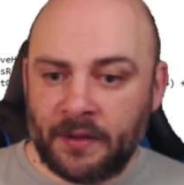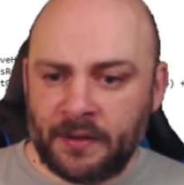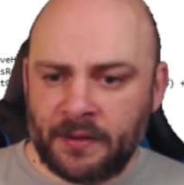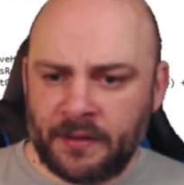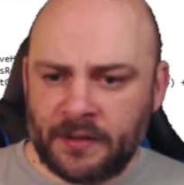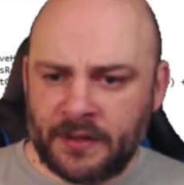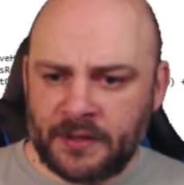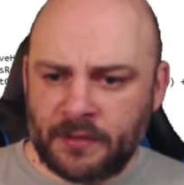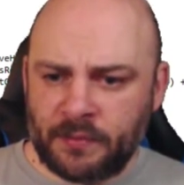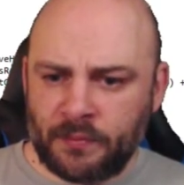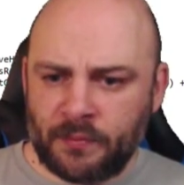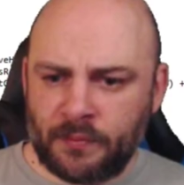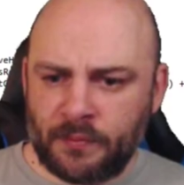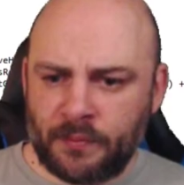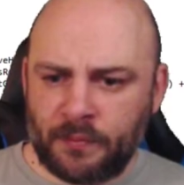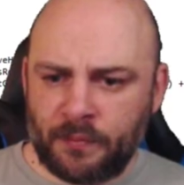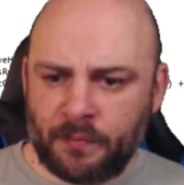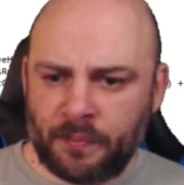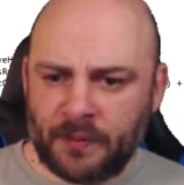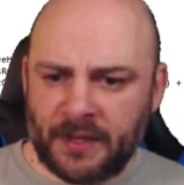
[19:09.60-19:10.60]
this
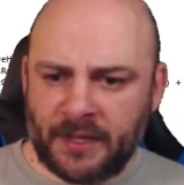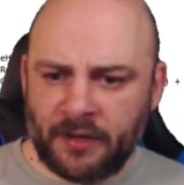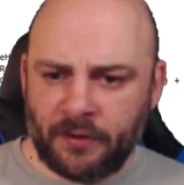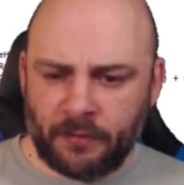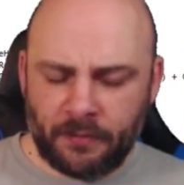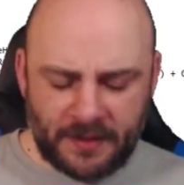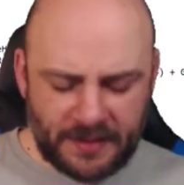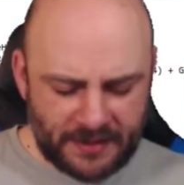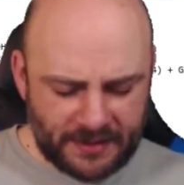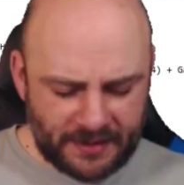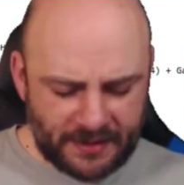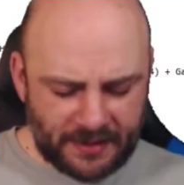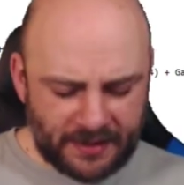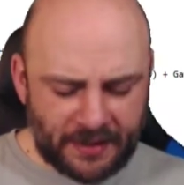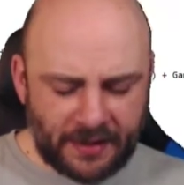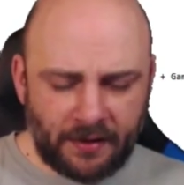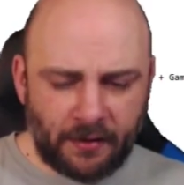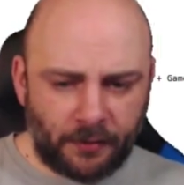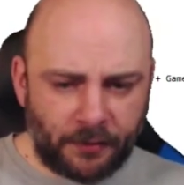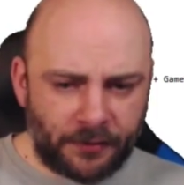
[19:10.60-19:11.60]
player reset
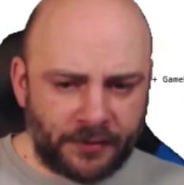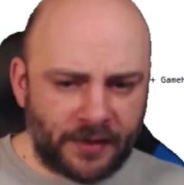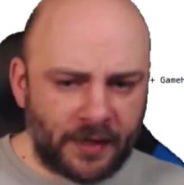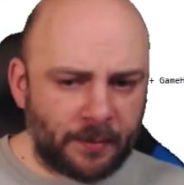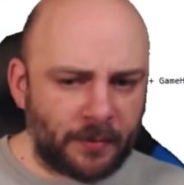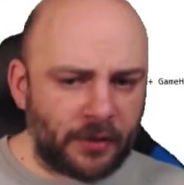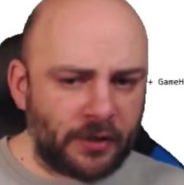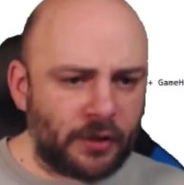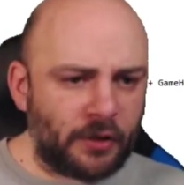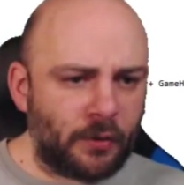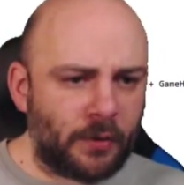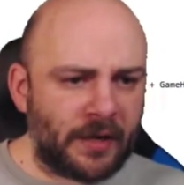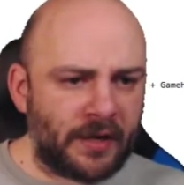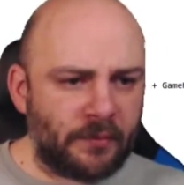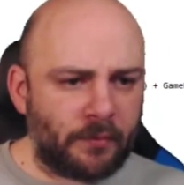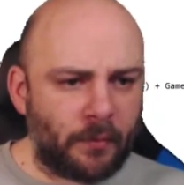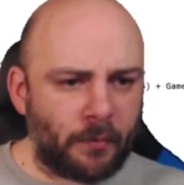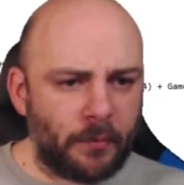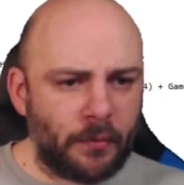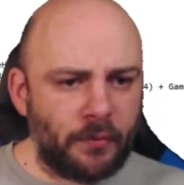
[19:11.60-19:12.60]
health, I'm going to go ahead
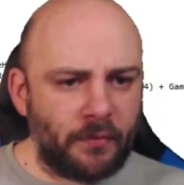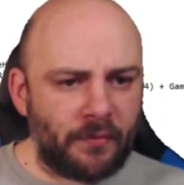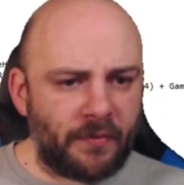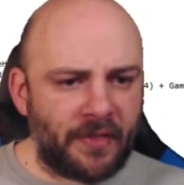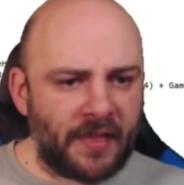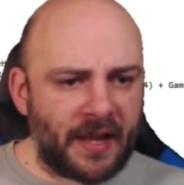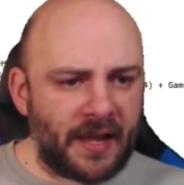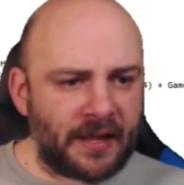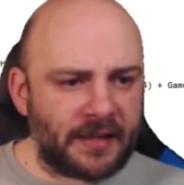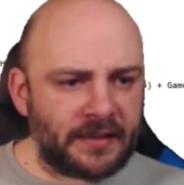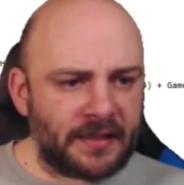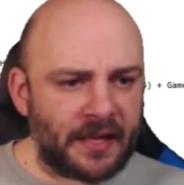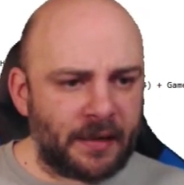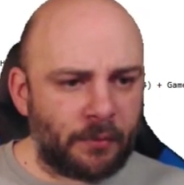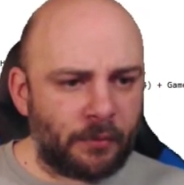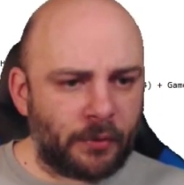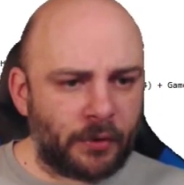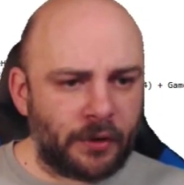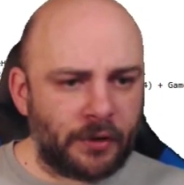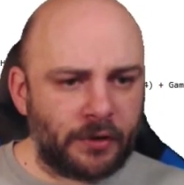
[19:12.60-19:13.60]
and remove that,
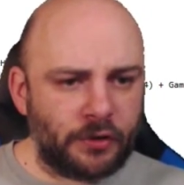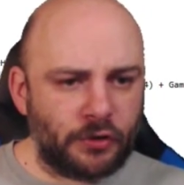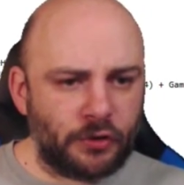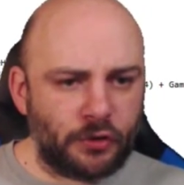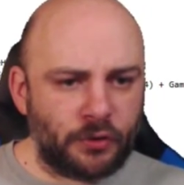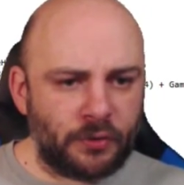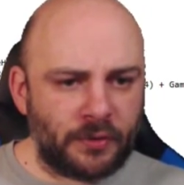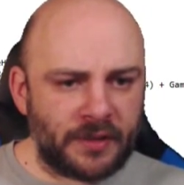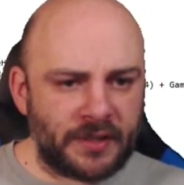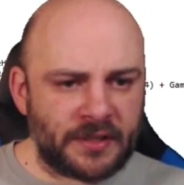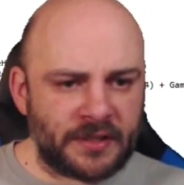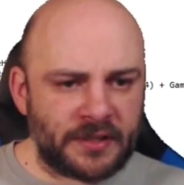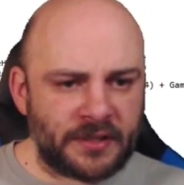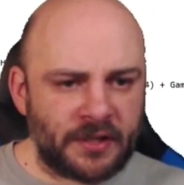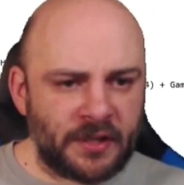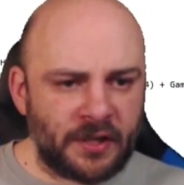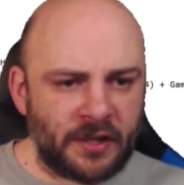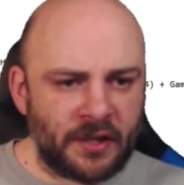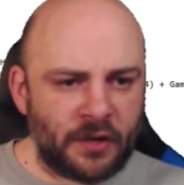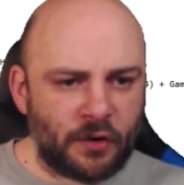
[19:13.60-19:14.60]
and we're going to do this
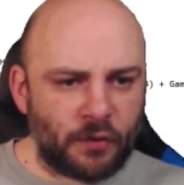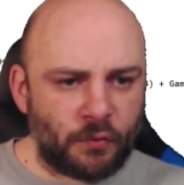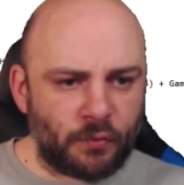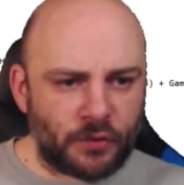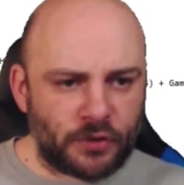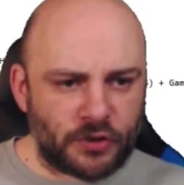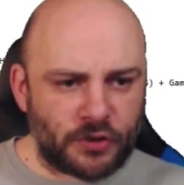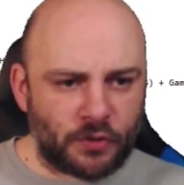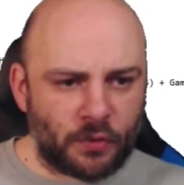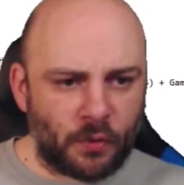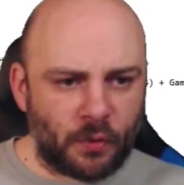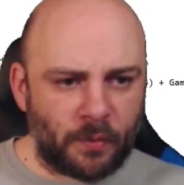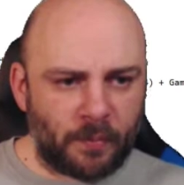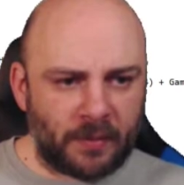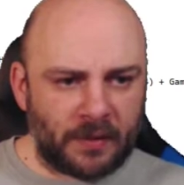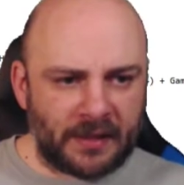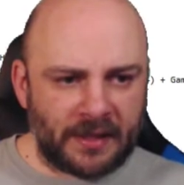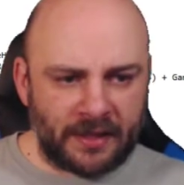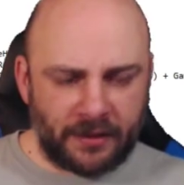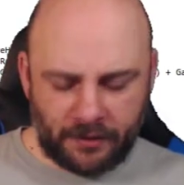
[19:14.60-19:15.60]
restore
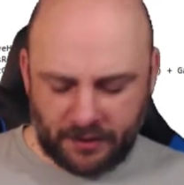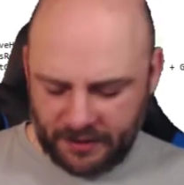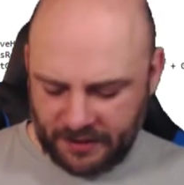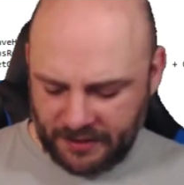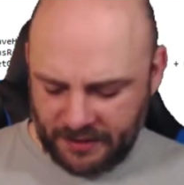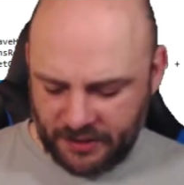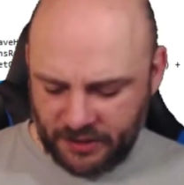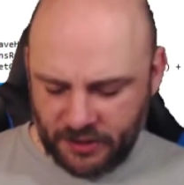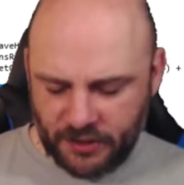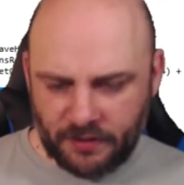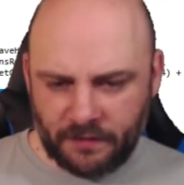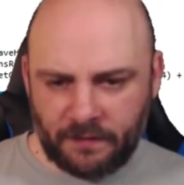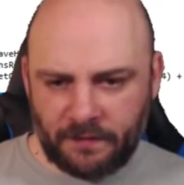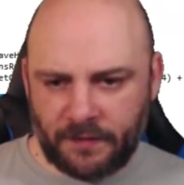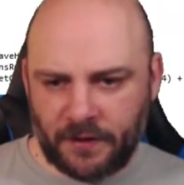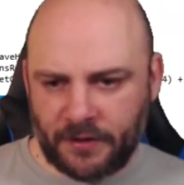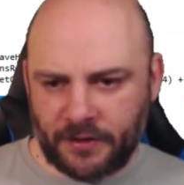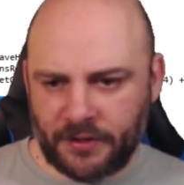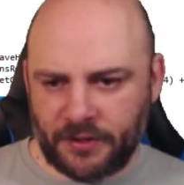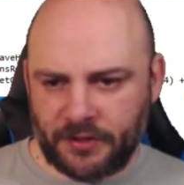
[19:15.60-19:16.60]
player condition
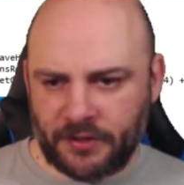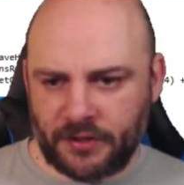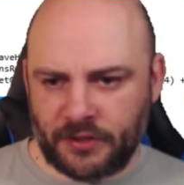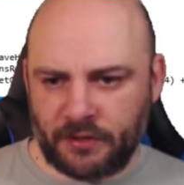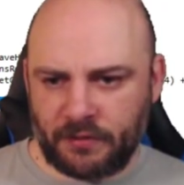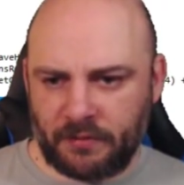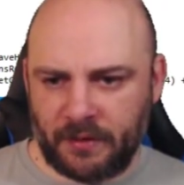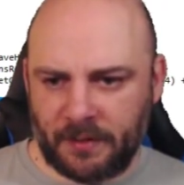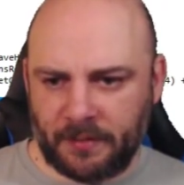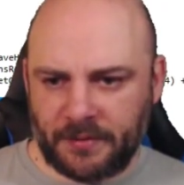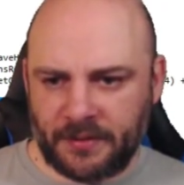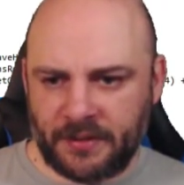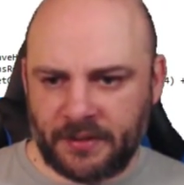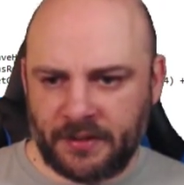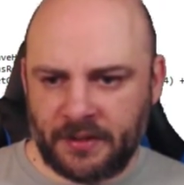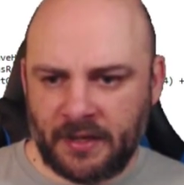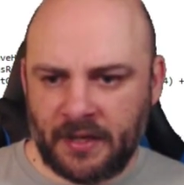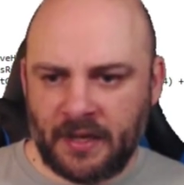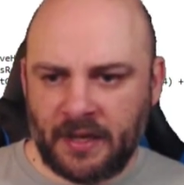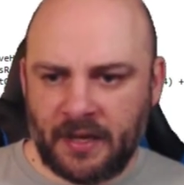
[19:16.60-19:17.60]
function script.
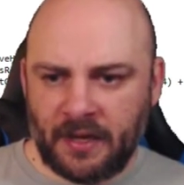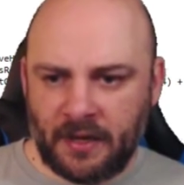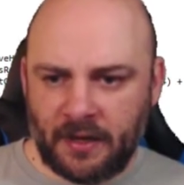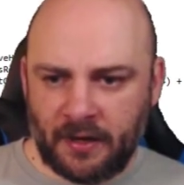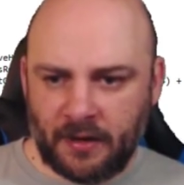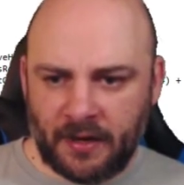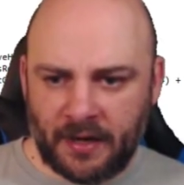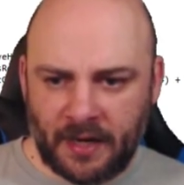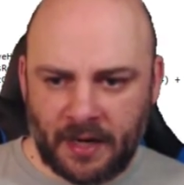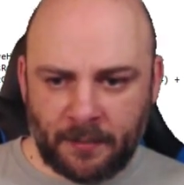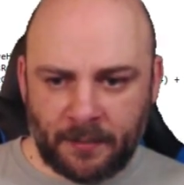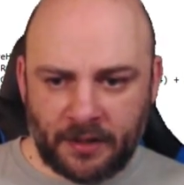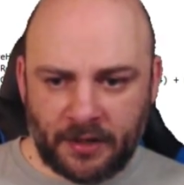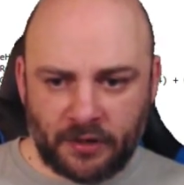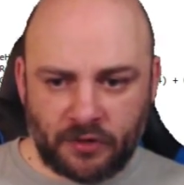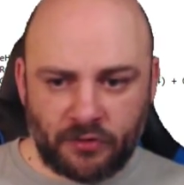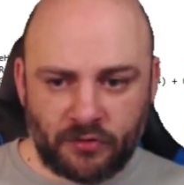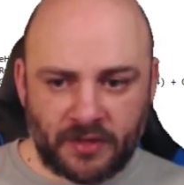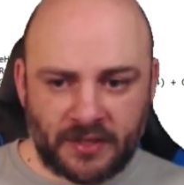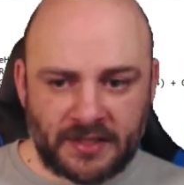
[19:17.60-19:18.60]
All right, I'm going to
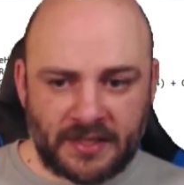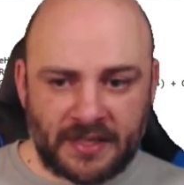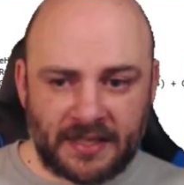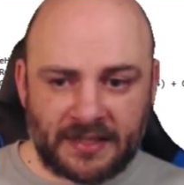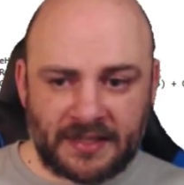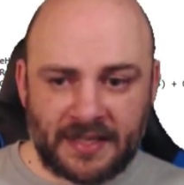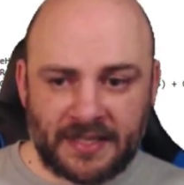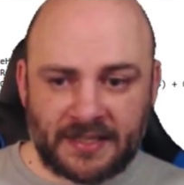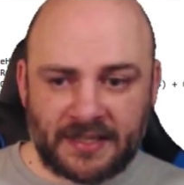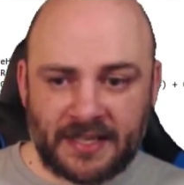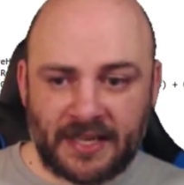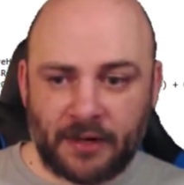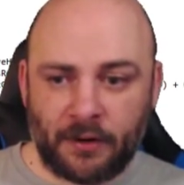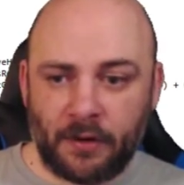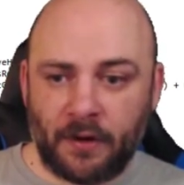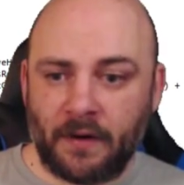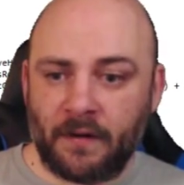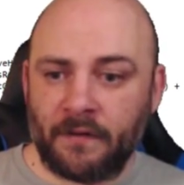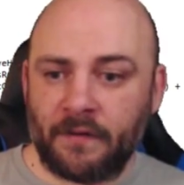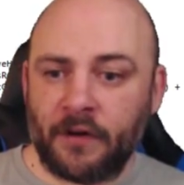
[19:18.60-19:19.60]
trust that it takes care
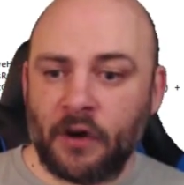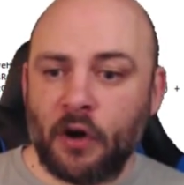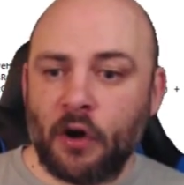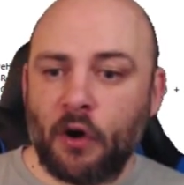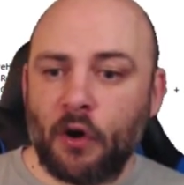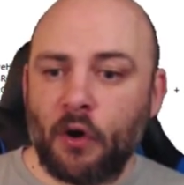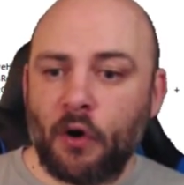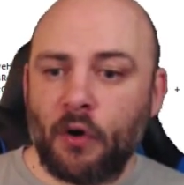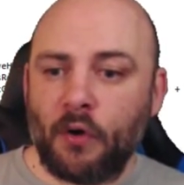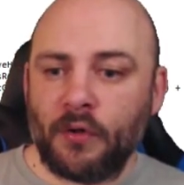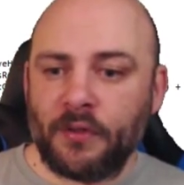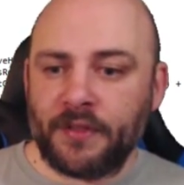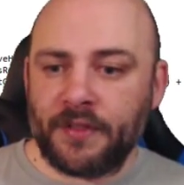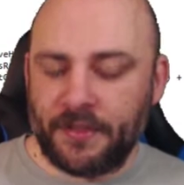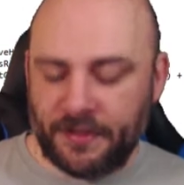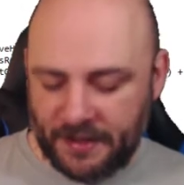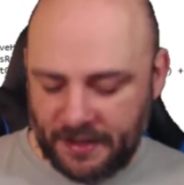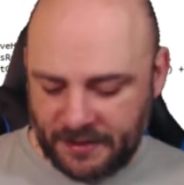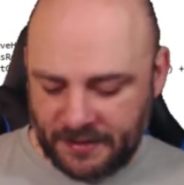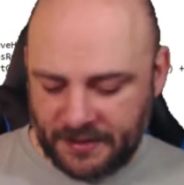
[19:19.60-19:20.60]
of all the
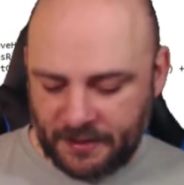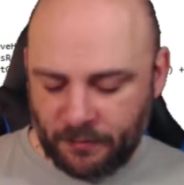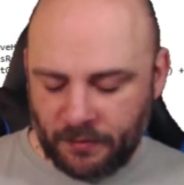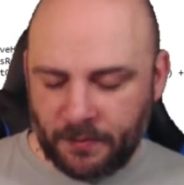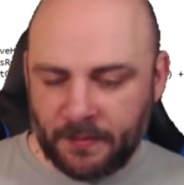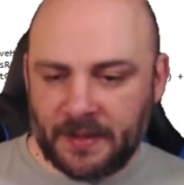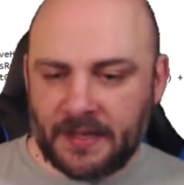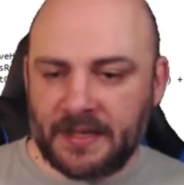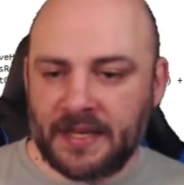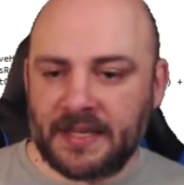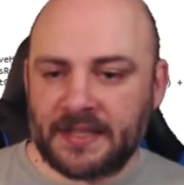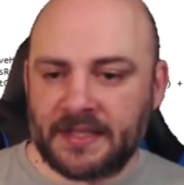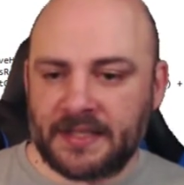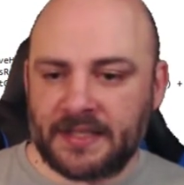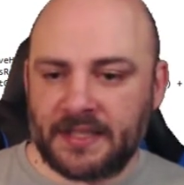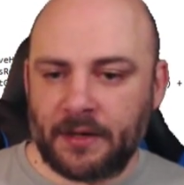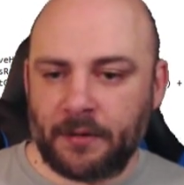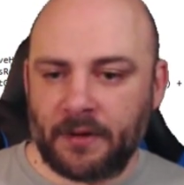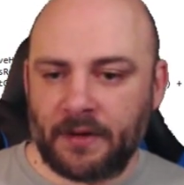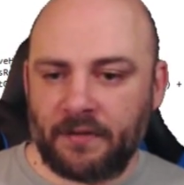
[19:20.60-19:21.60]
things that would be
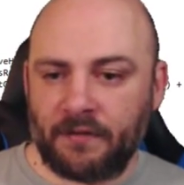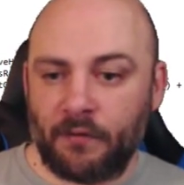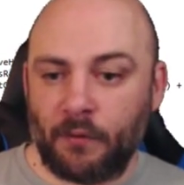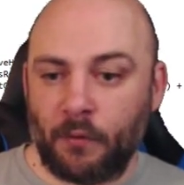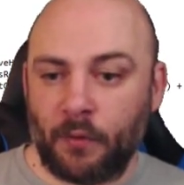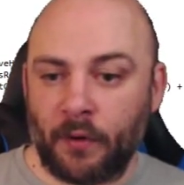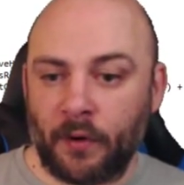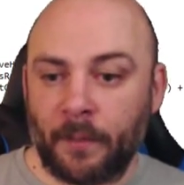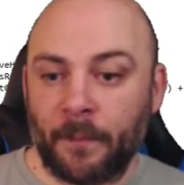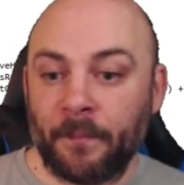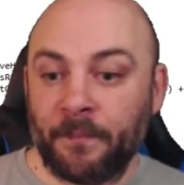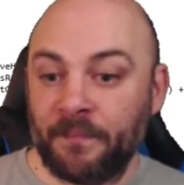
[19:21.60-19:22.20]
necessary for